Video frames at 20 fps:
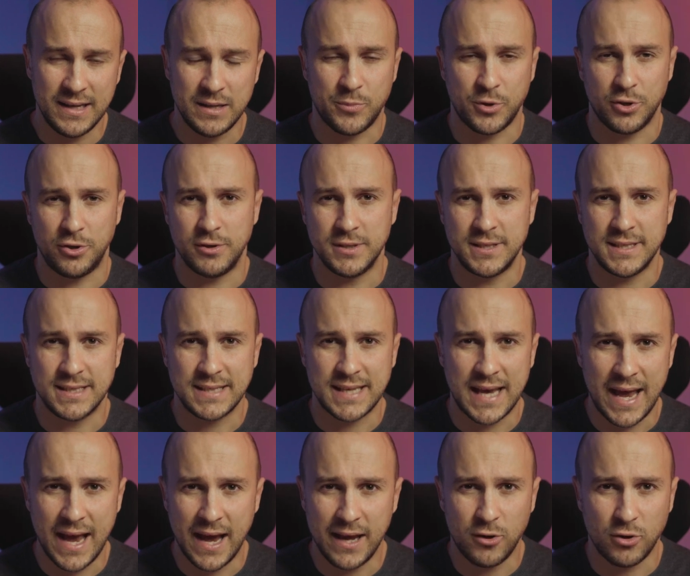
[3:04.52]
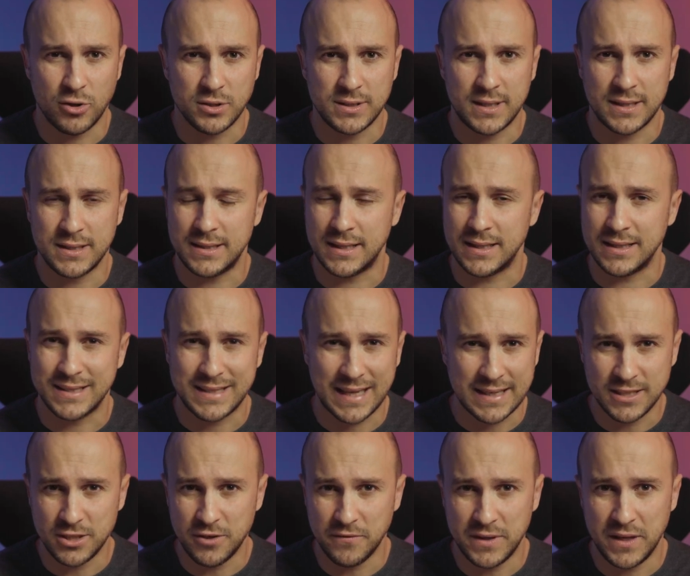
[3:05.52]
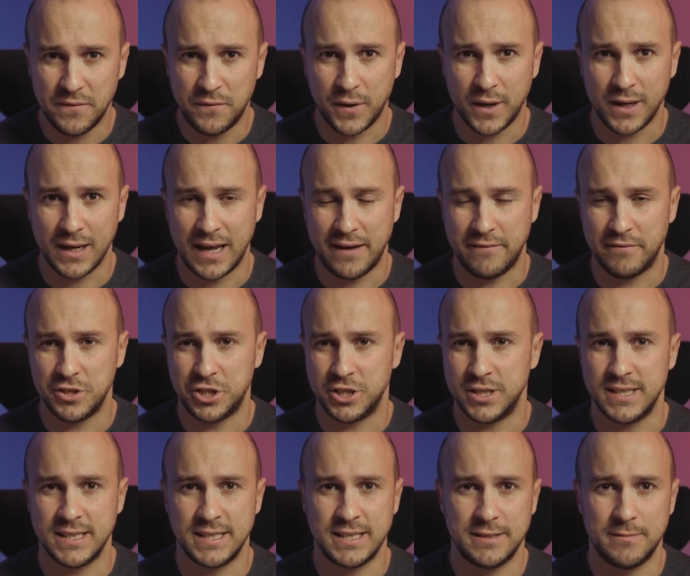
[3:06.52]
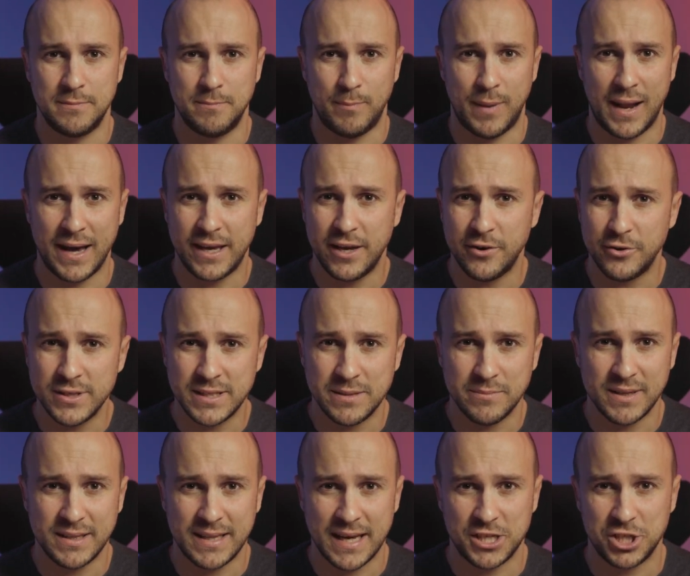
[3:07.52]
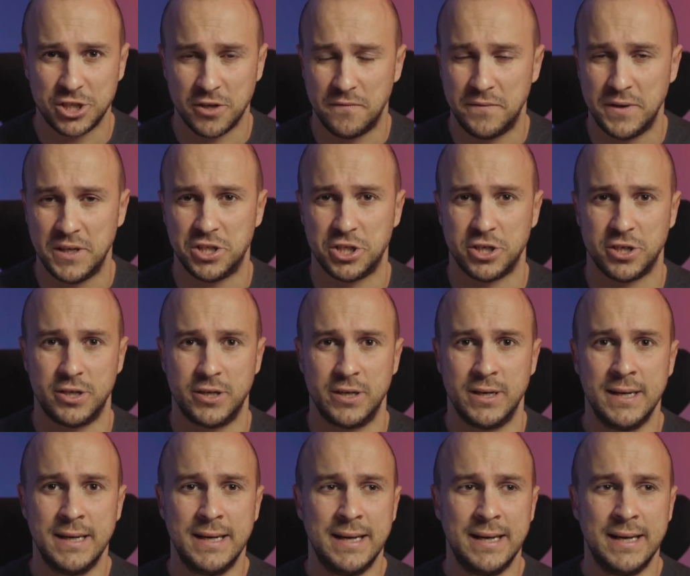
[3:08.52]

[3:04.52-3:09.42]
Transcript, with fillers: it produces A I content in tens of different languages, plagiarism detection feature,